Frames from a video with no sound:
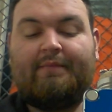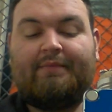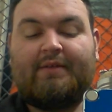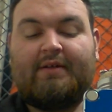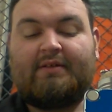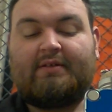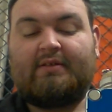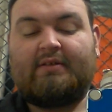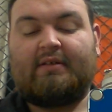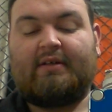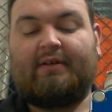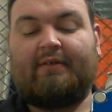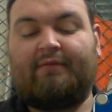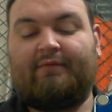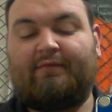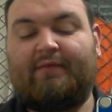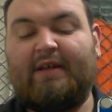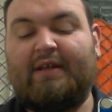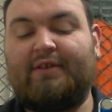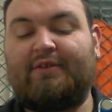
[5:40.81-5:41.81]
this is a
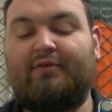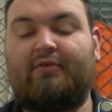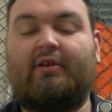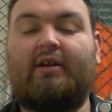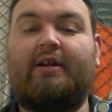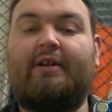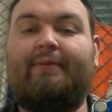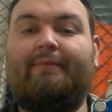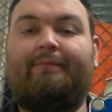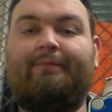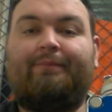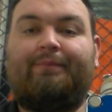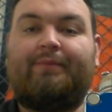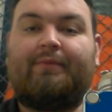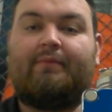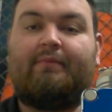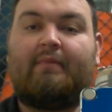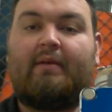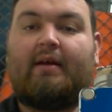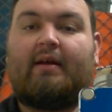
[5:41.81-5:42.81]
V3
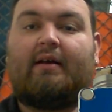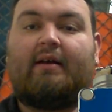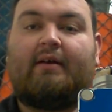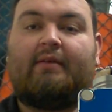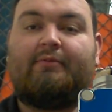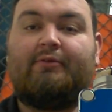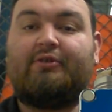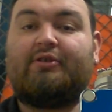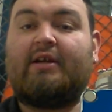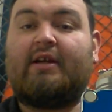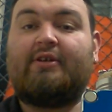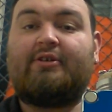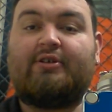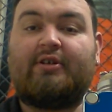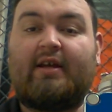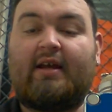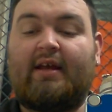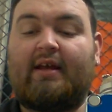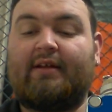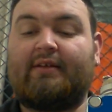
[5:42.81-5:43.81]
Mutation
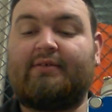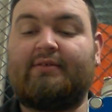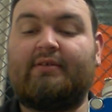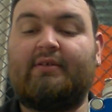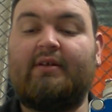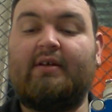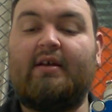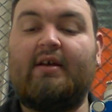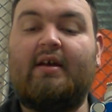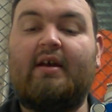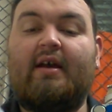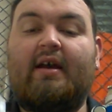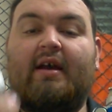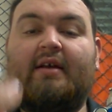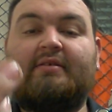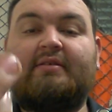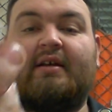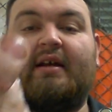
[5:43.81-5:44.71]
X. It's